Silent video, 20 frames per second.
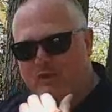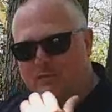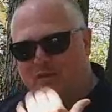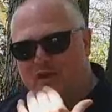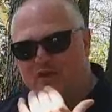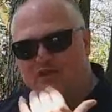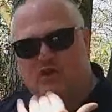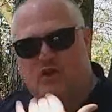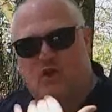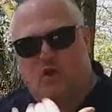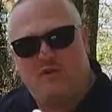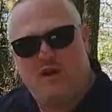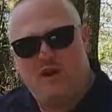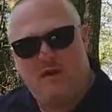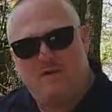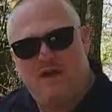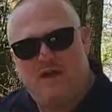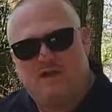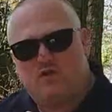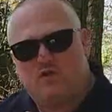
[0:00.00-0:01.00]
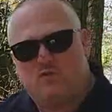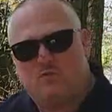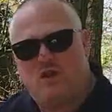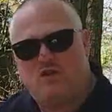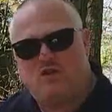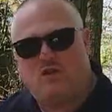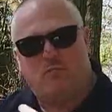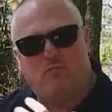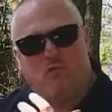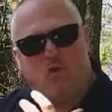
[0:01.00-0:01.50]
It's creamy and
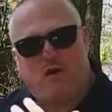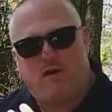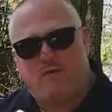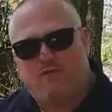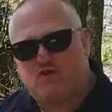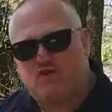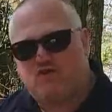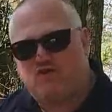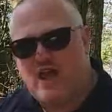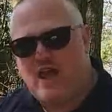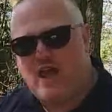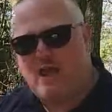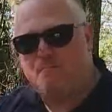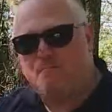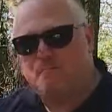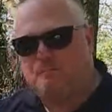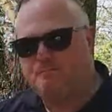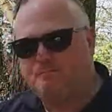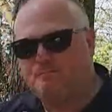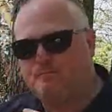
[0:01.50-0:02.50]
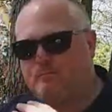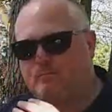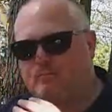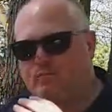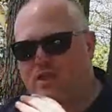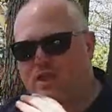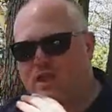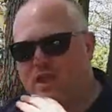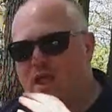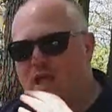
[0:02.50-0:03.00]
sweet on more of the same,
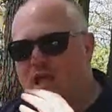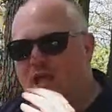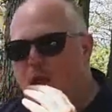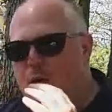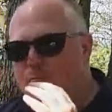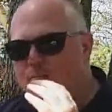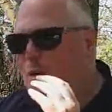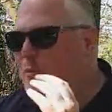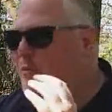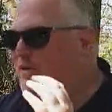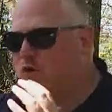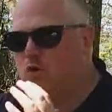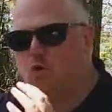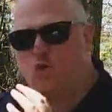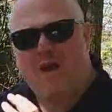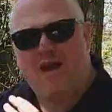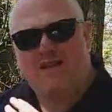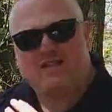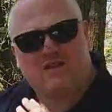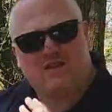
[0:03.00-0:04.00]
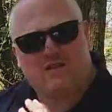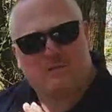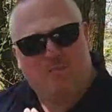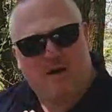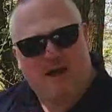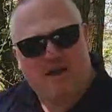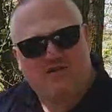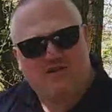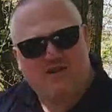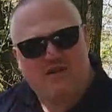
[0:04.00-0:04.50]
but with quite a
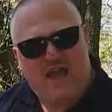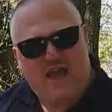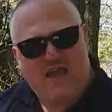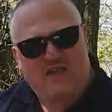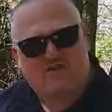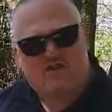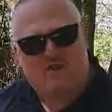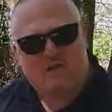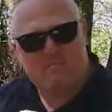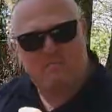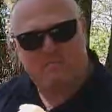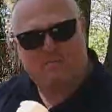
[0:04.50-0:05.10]
spicy edge.